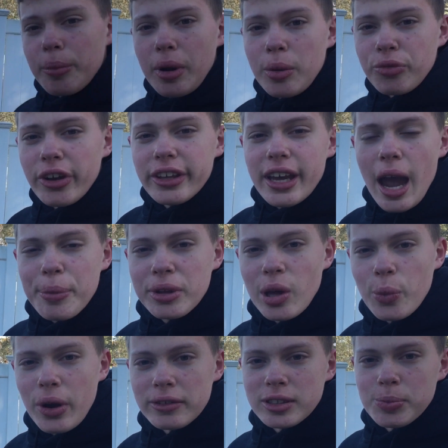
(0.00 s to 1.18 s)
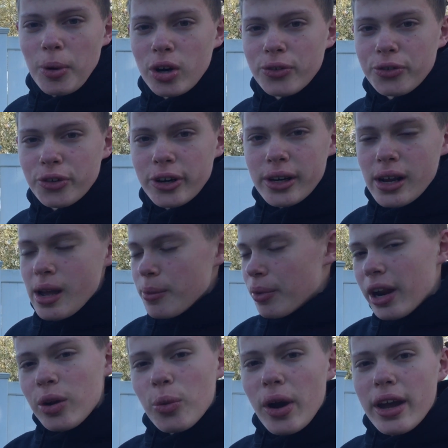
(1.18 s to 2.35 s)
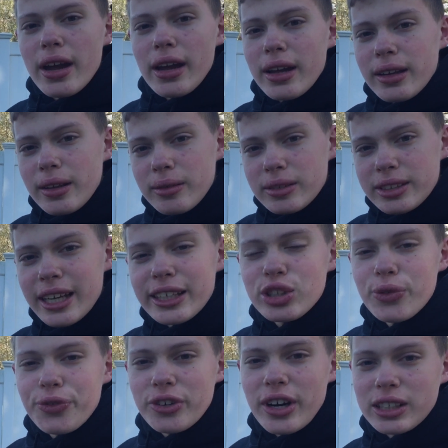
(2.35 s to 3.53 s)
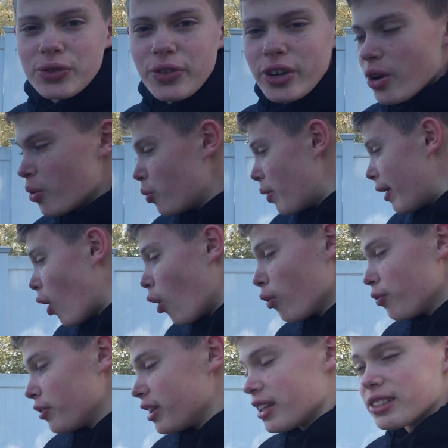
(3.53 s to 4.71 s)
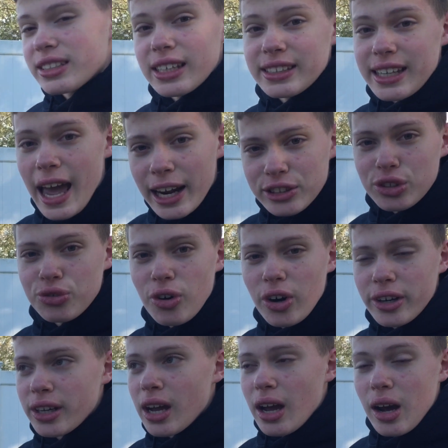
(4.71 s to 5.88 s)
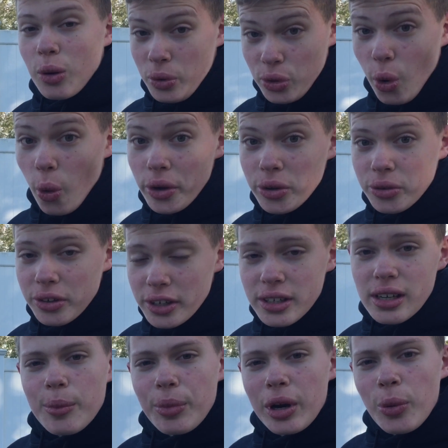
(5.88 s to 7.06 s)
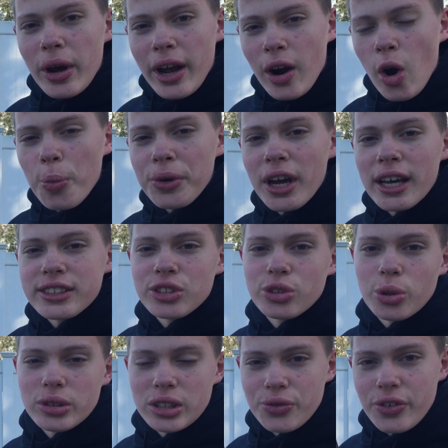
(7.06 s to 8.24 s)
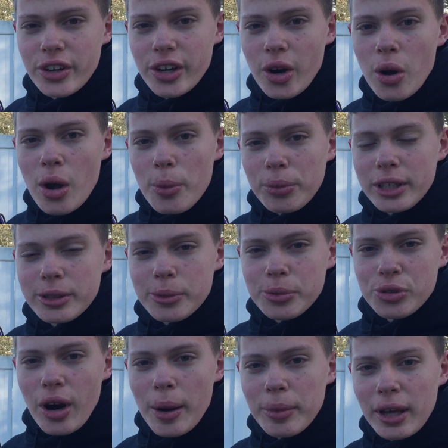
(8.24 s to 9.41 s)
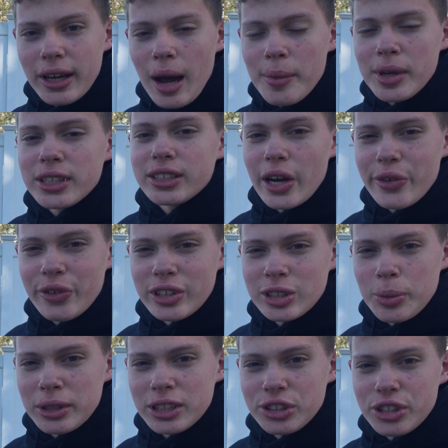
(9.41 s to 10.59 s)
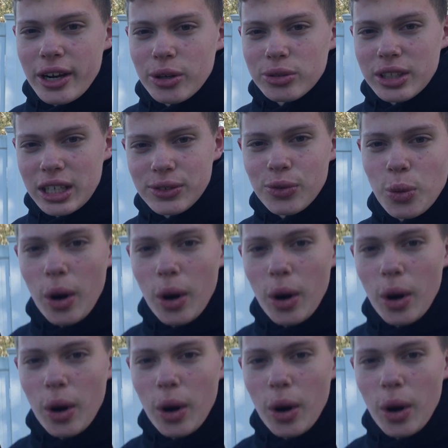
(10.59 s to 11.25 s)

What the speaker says: but I'm really happy that we have spark for it. But anyway, stay tuned for next video when hopefully this thing is actually running with oil in it. But anyway, I hope you guys enjoyed this video. Please subscribe, like, comment, and tell your friends about the channel. Thanks for